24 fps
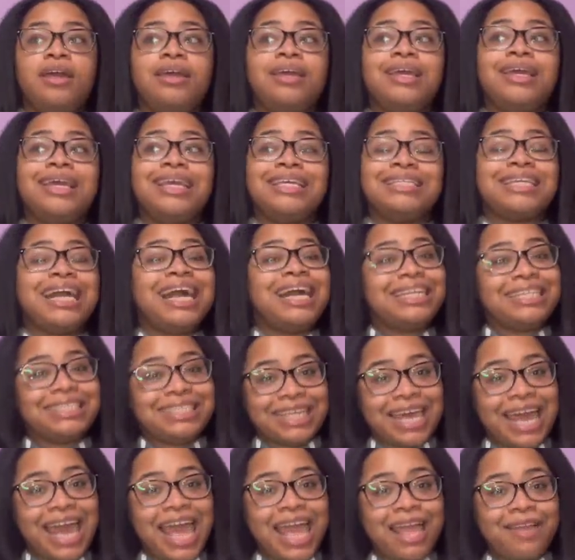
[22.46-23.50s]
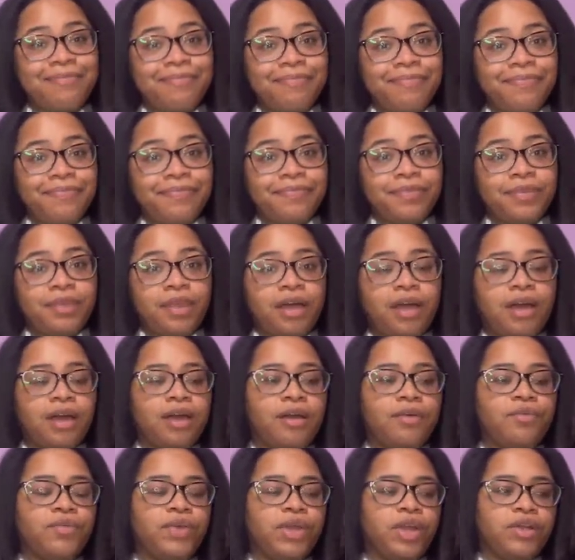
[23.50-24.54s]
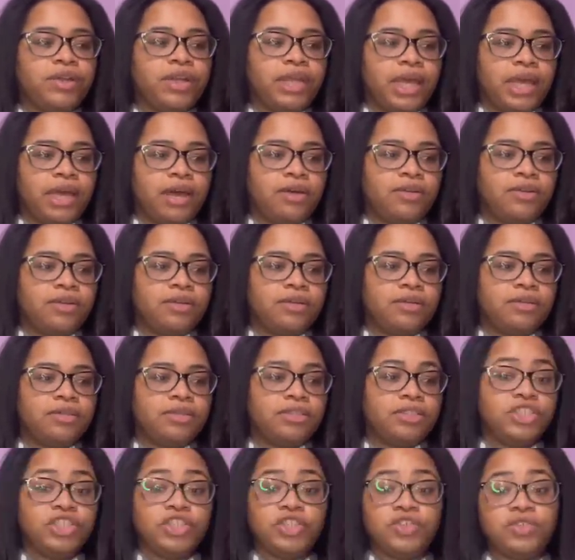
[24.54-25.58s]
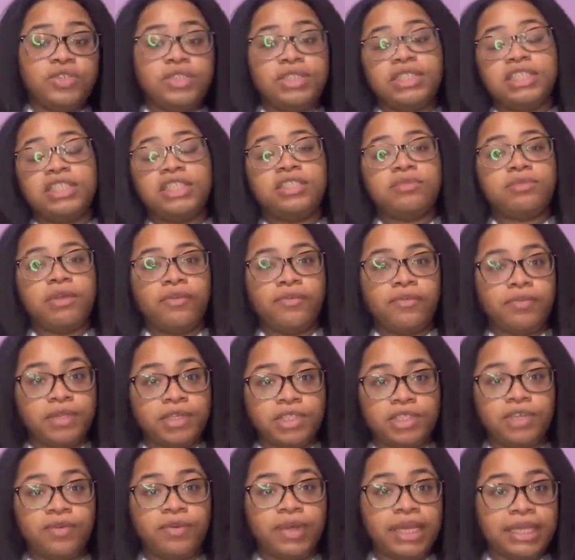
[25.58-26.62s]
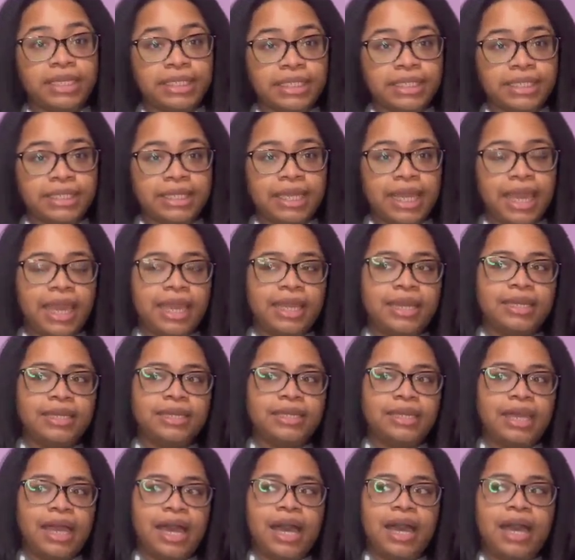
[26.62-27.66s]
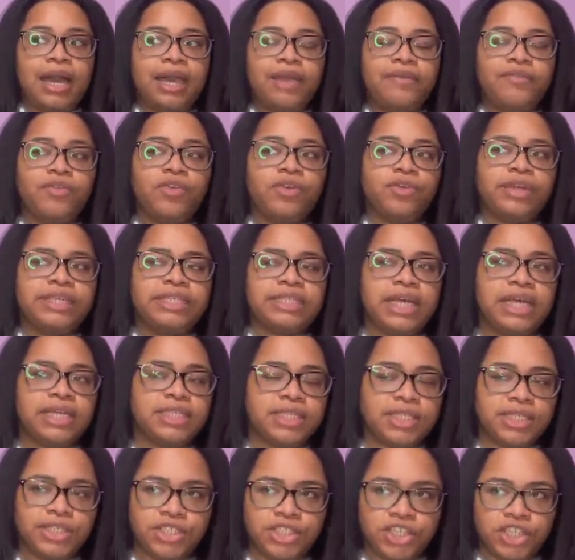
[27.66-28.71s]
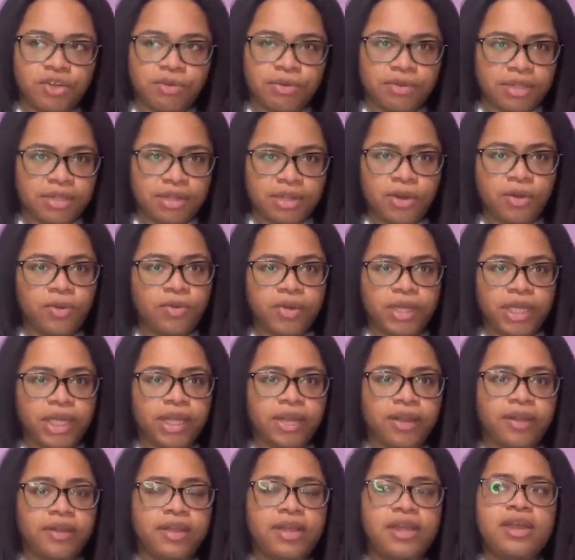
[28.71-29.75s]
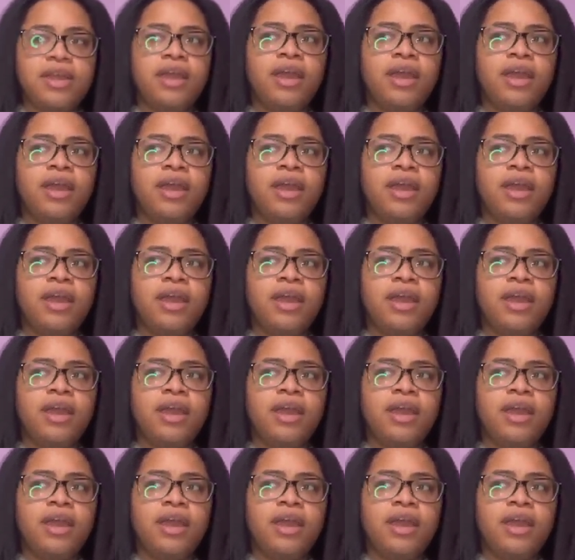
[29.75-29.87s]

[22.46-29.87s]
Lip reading: It's kind of sad. We are now 2 seasons away from the show ending, and I've grown attached to this show within a whole year.